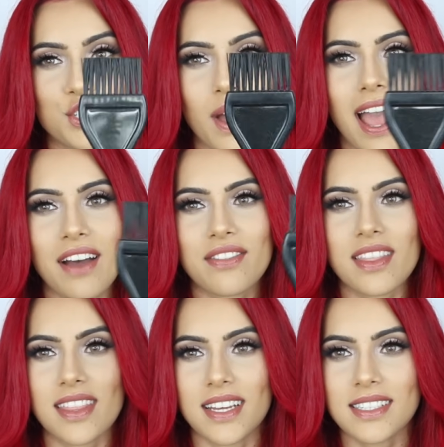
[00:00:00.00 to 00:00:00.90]
So I
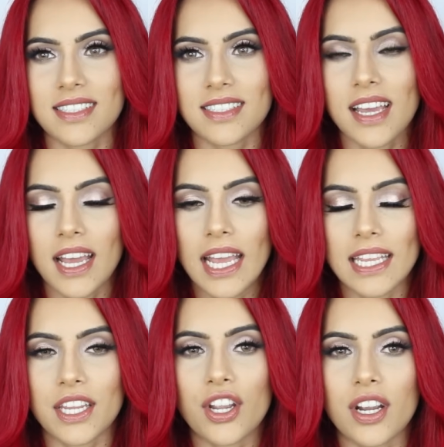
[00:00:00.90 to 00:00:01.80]
have this
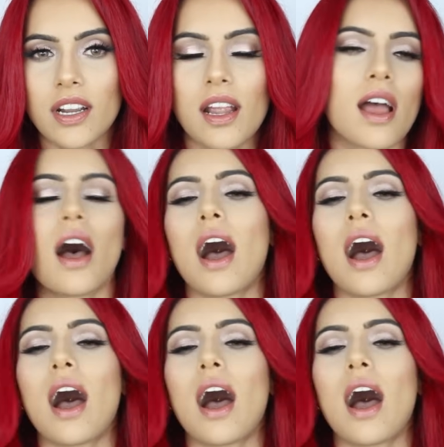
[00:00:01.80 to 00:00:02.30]
here.